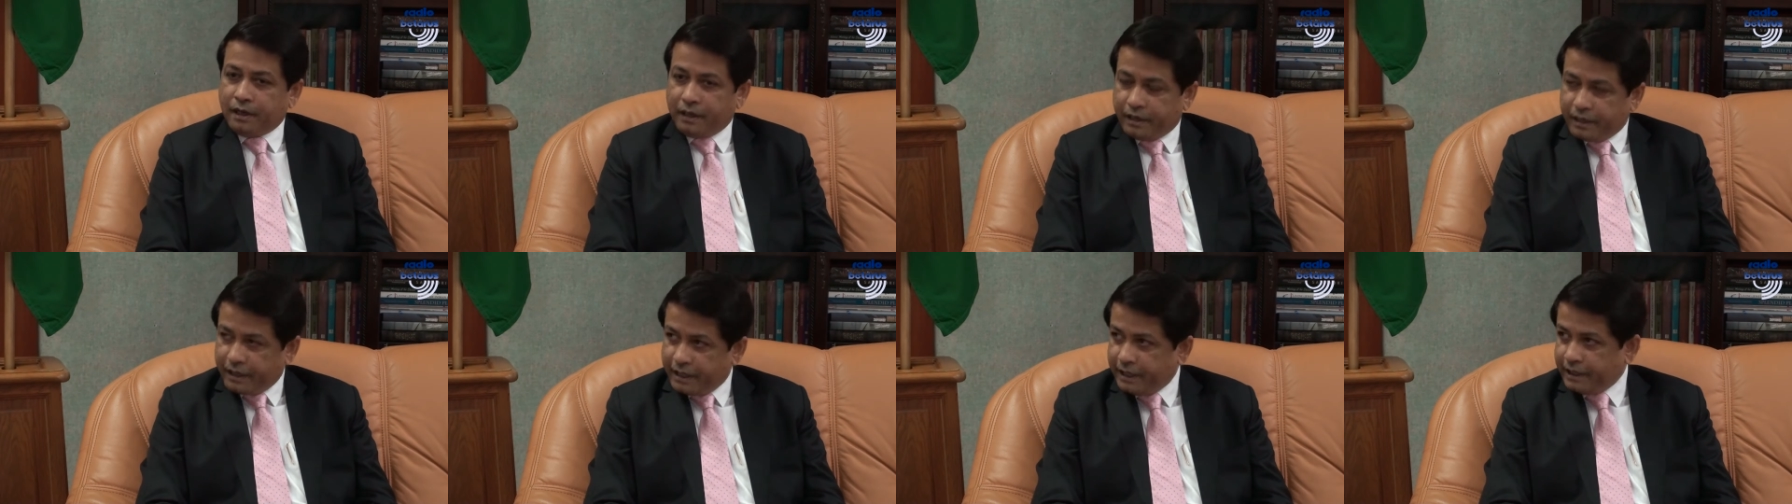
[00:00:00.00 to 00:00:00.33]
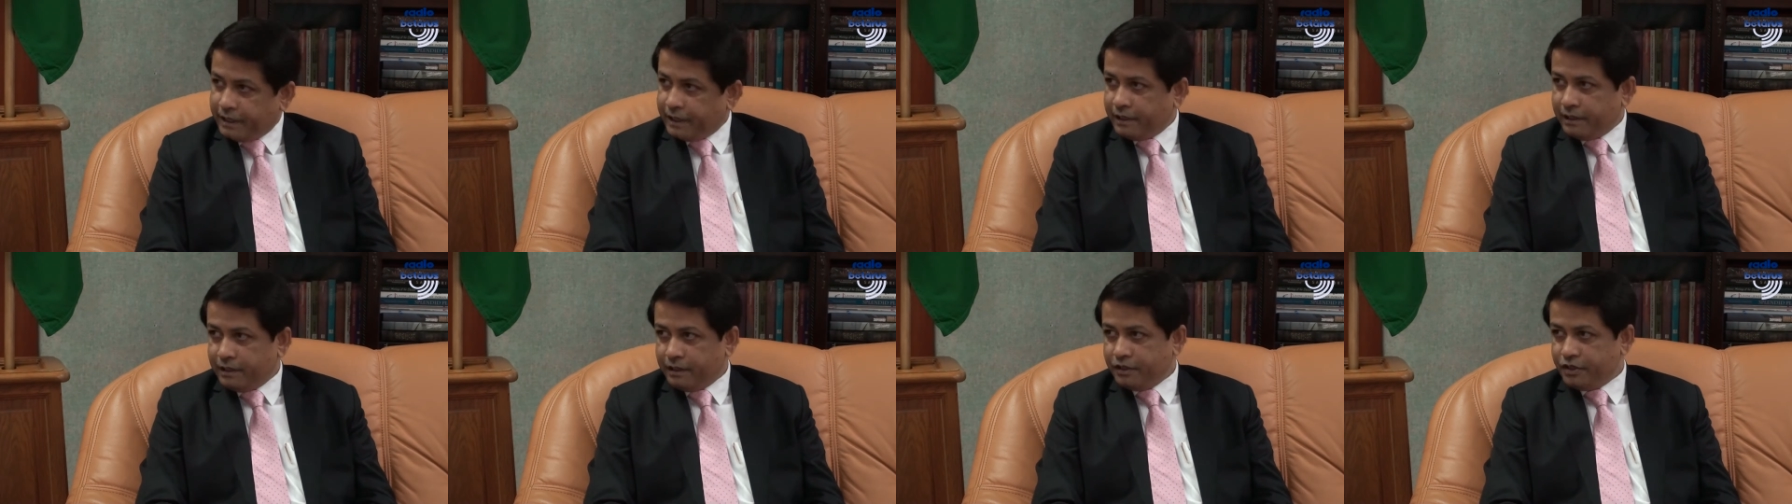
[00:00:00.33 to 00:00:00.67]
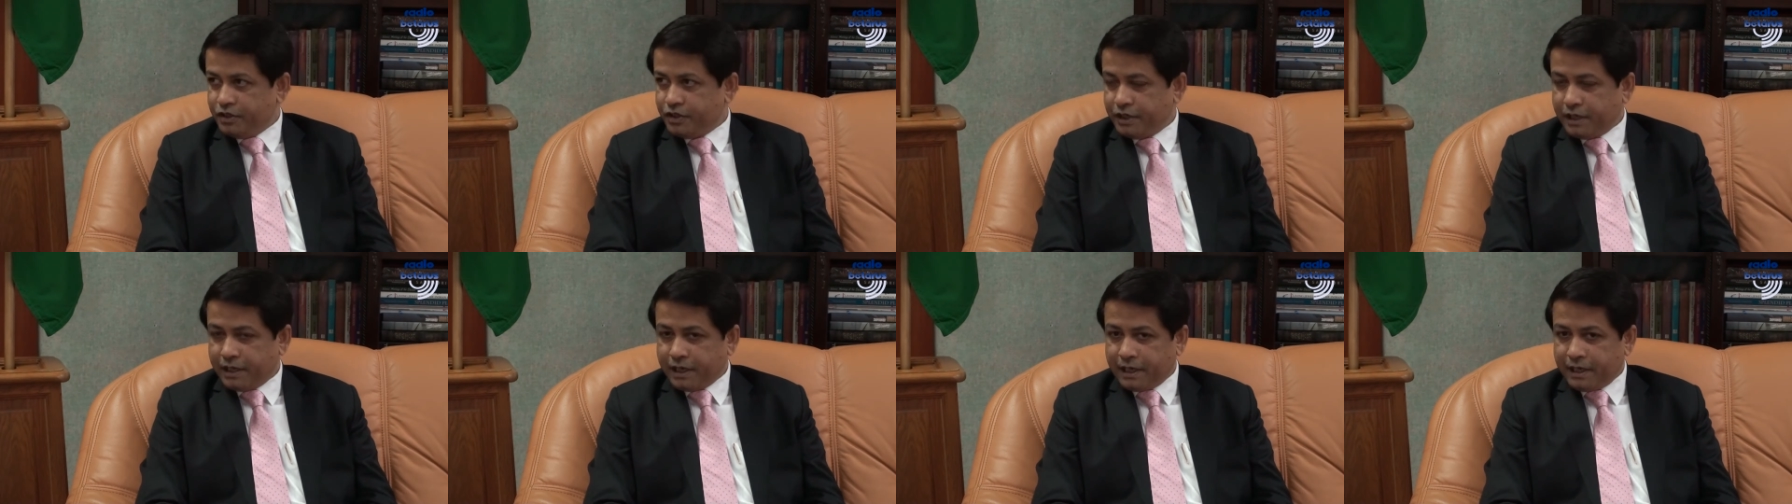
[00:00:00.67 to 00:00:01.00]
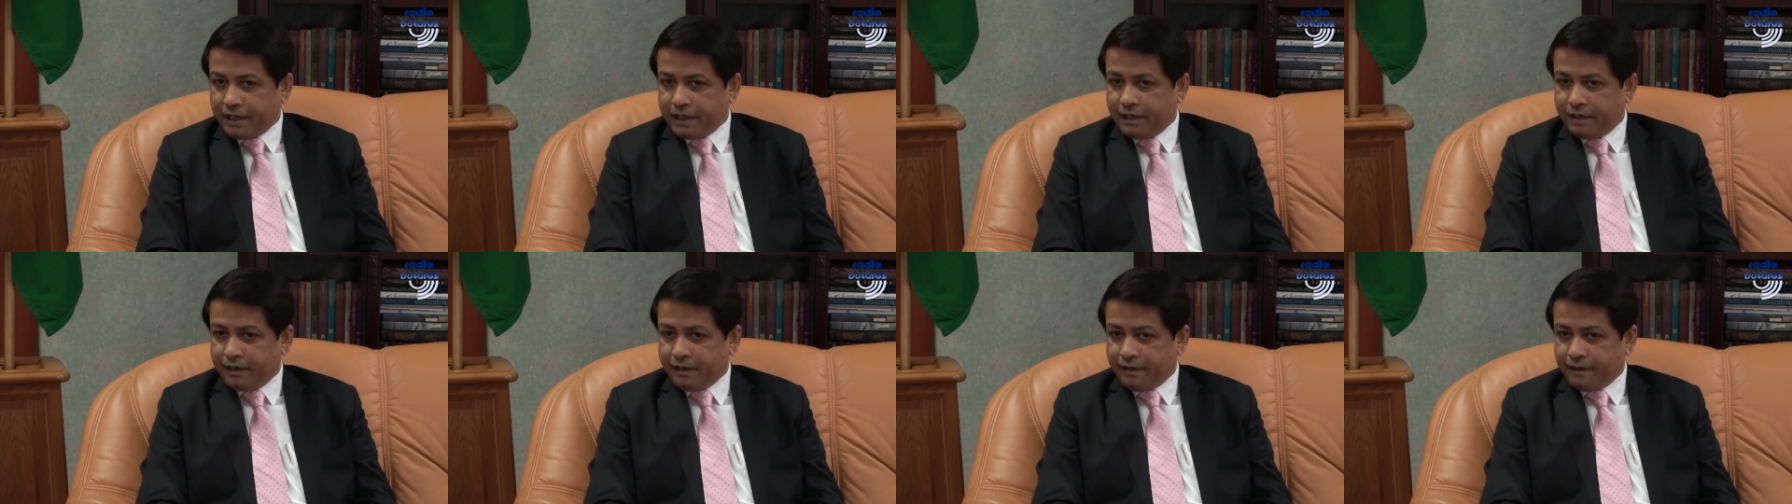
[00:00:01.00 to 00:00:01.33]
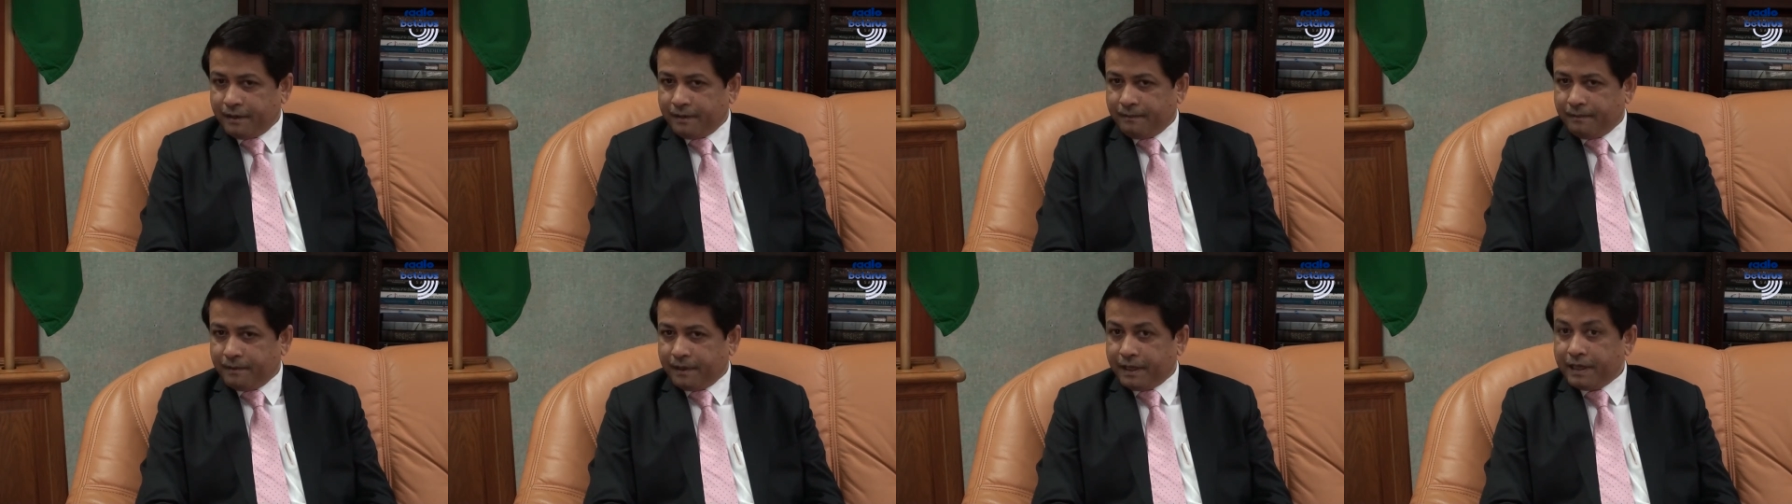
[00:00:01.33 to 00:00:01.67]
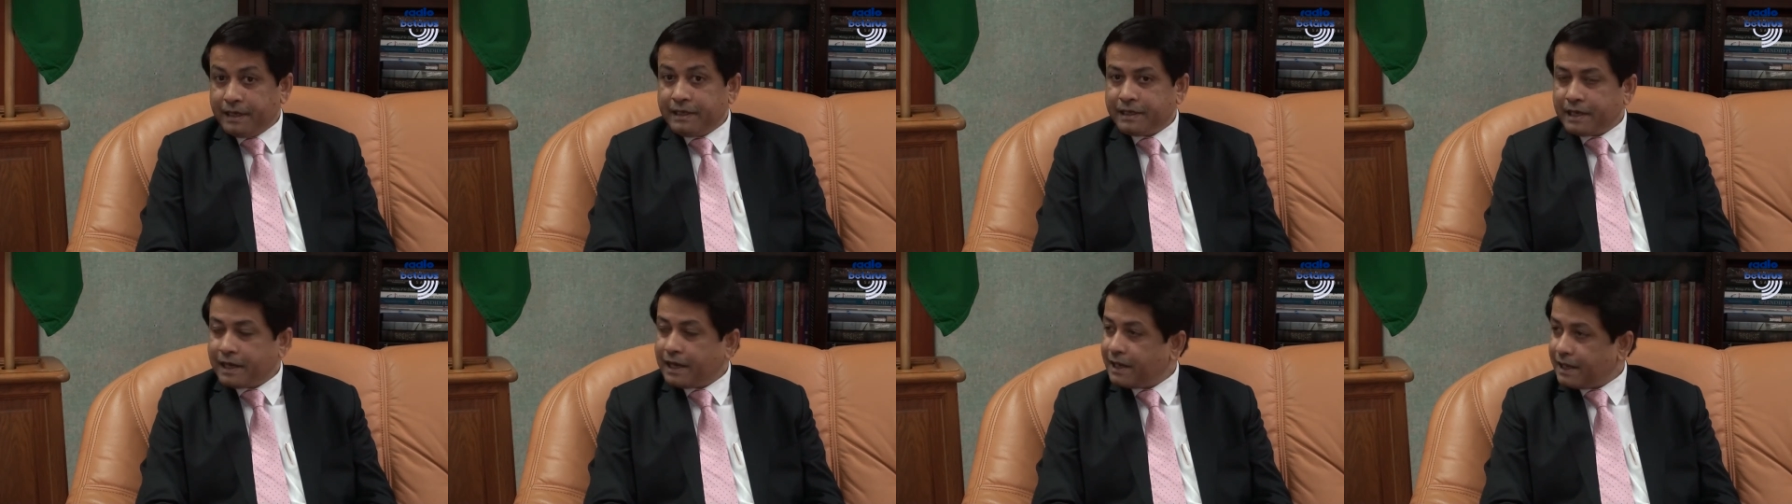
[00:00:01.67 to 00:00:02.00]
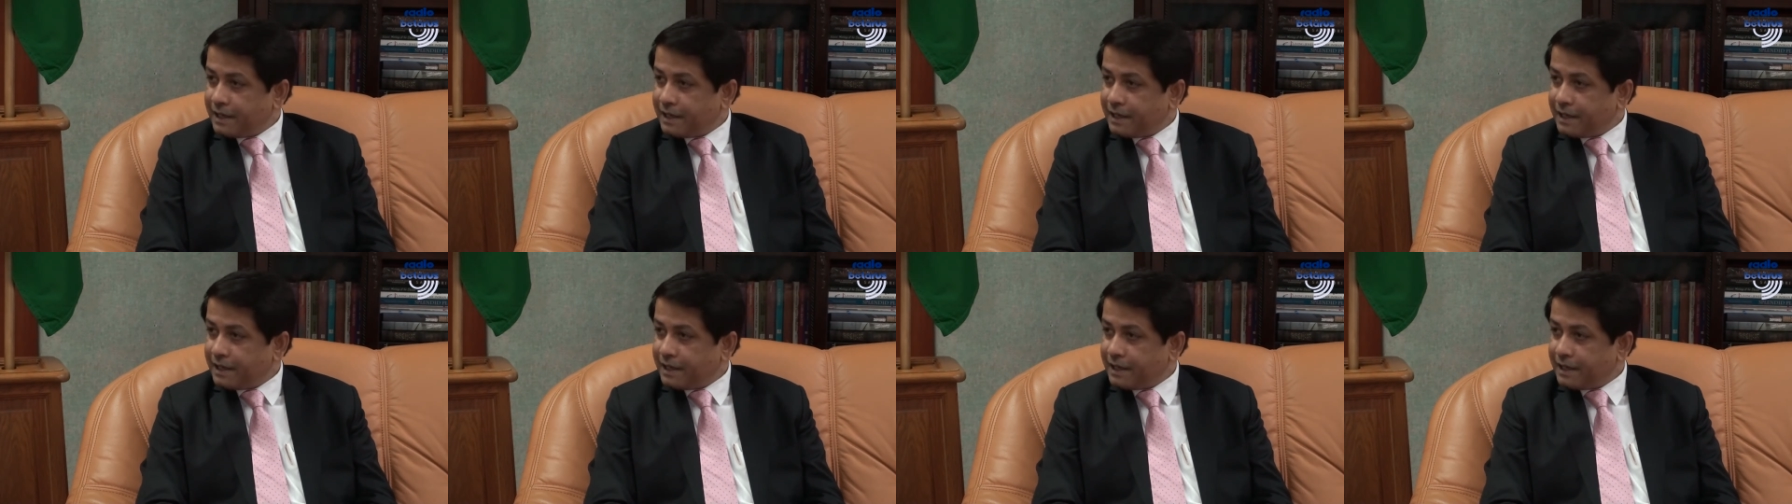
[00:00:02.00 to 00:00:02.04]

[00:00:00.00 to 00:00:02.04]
green energy, and uh, India